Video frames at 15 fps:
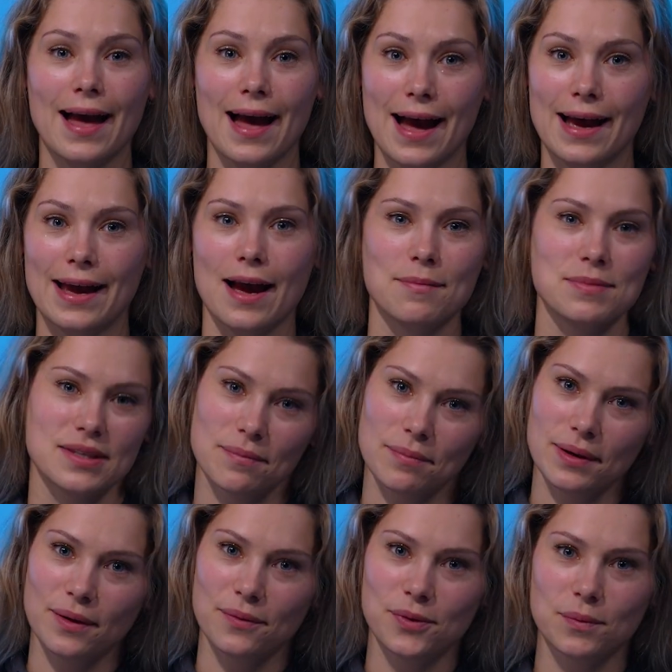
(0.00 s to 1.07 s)
Hi, I'm
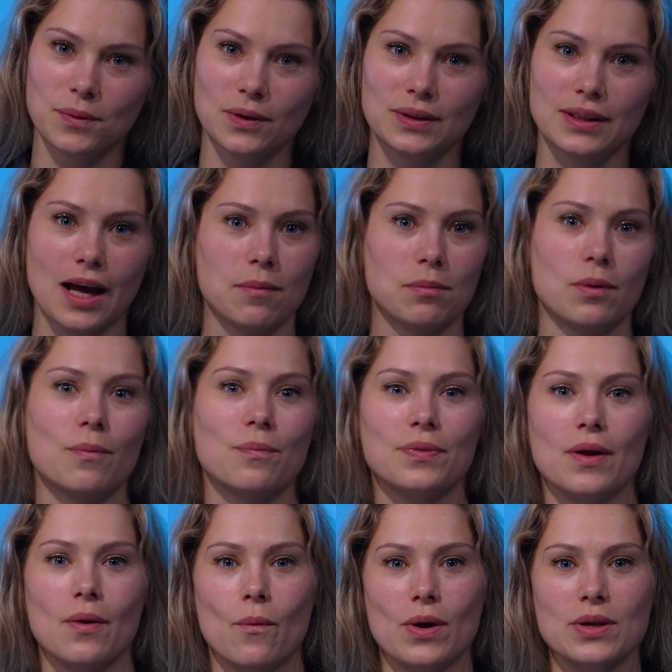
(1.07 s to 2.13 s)
Sabina from Contabo.
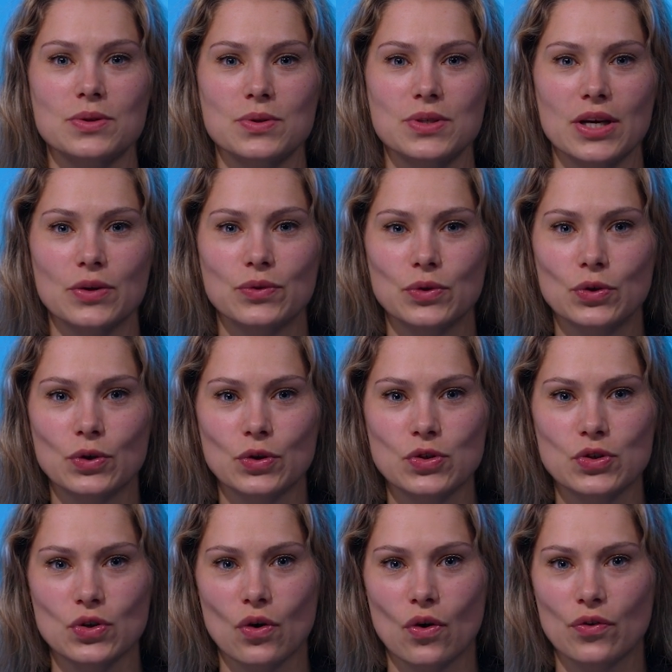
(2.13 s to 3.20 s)
Want to take full
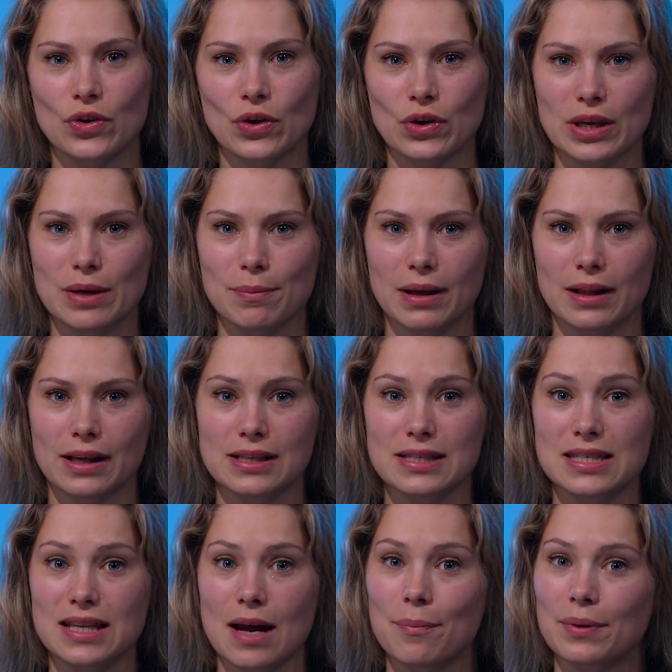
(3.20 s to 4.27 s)
control of your email and
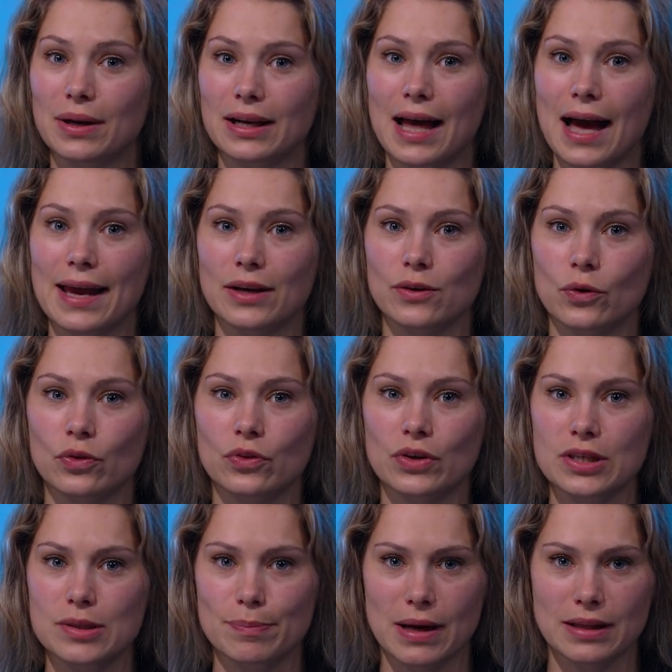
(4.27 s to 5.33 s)
stop relying on
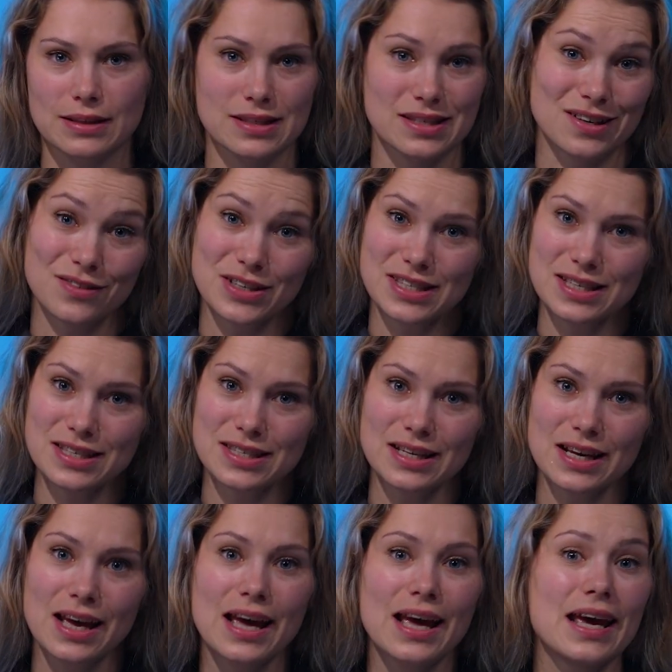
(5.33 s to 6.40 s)
third-party services?
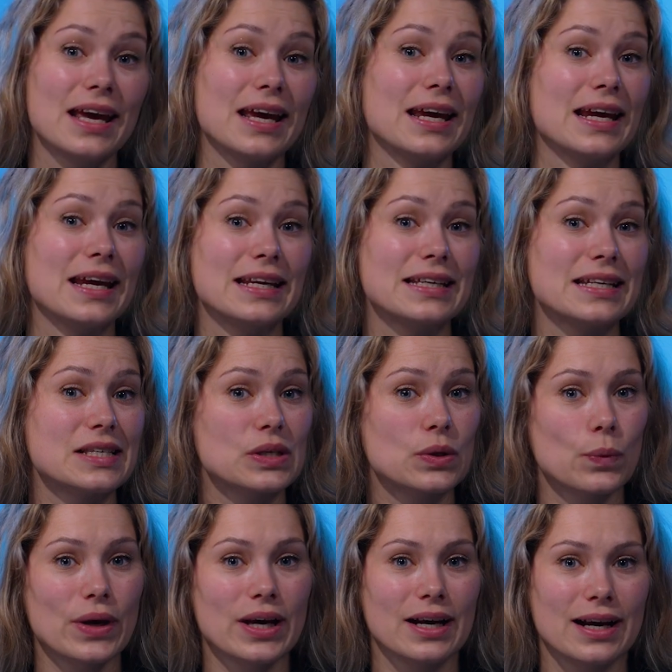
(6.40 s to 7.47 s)
In this
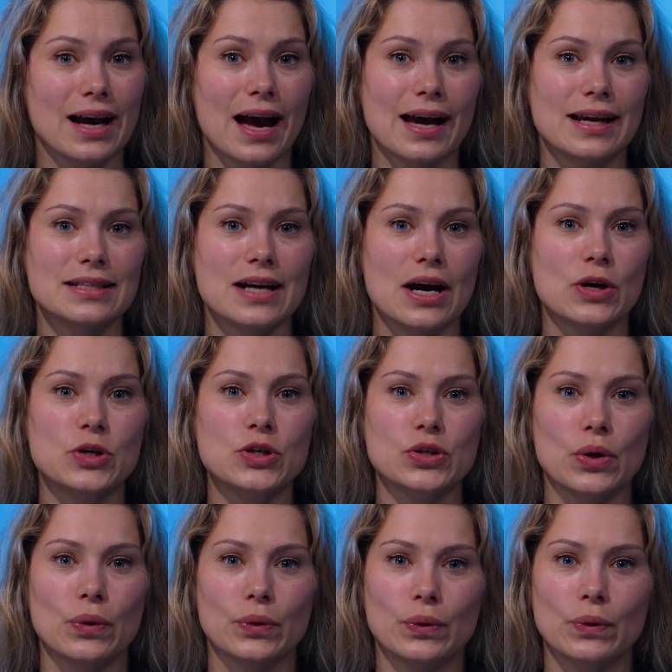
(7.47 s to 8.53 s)
quick guide, I'll
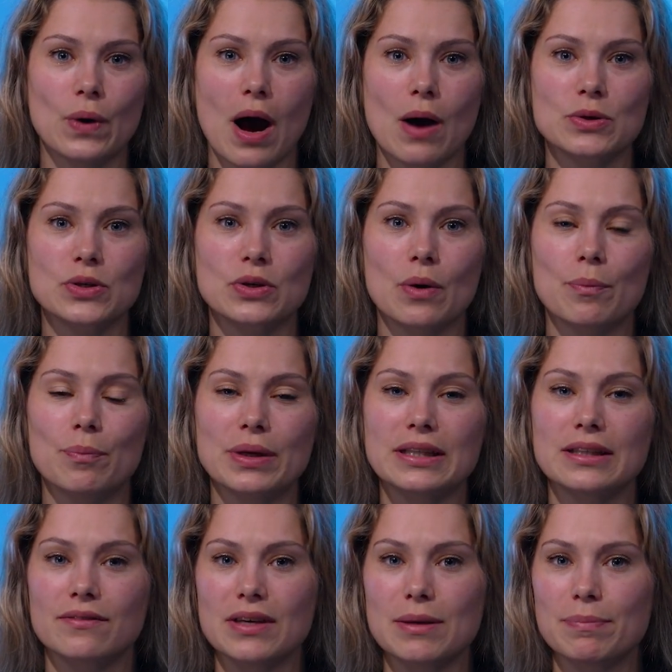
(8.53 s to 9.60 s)
show you how to
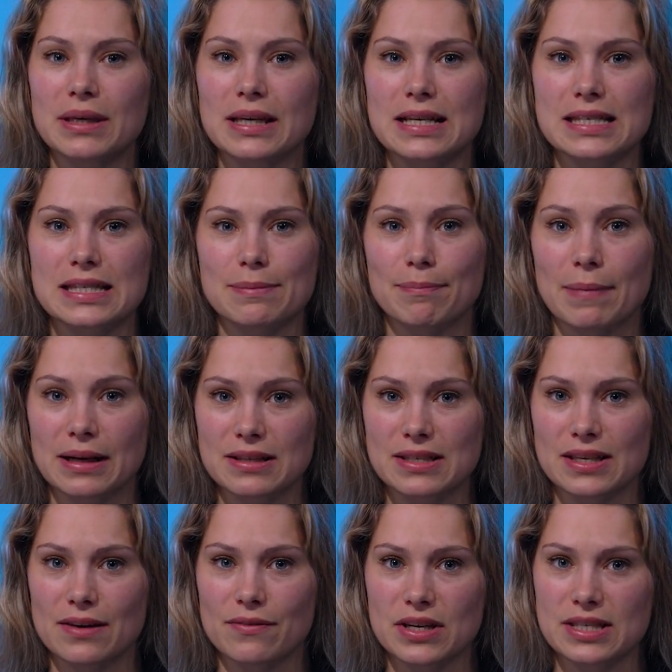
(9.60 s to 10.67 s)
complete a VPS mail
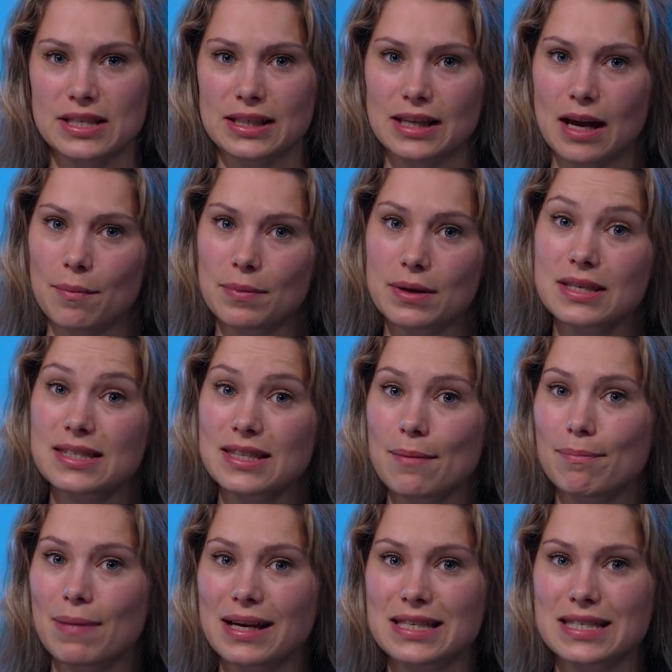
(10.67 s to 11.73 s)
server setup,
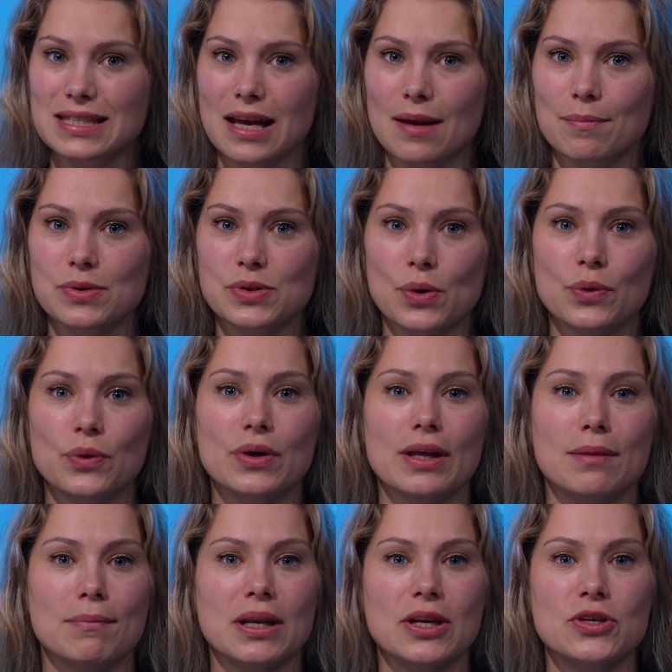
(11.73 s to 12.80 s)
step by step, so you
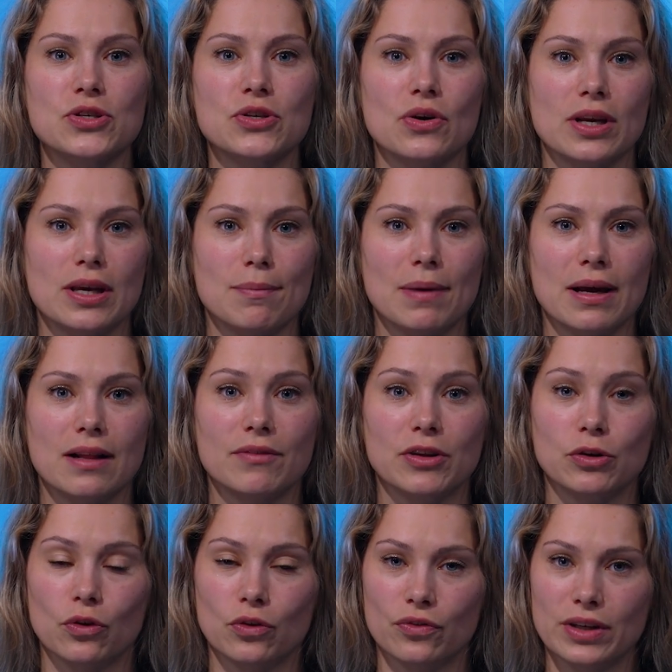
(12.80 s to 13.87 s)
can manage your email
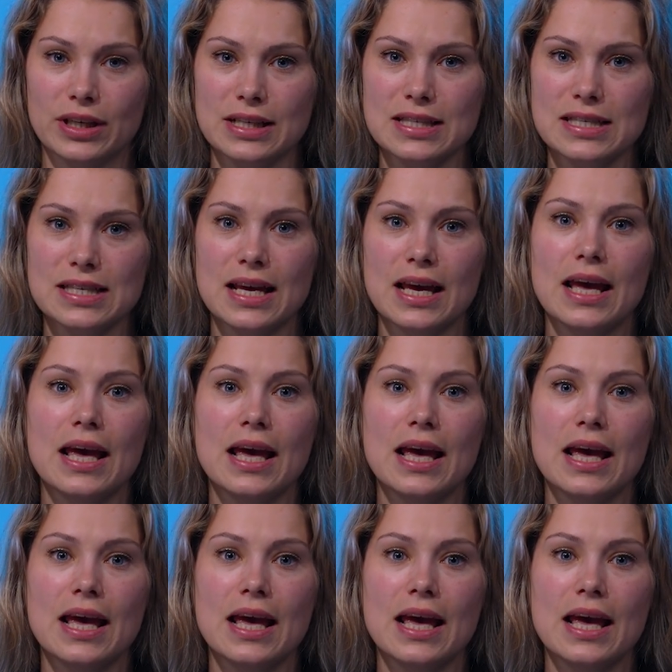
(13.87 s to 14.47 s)
with confidence,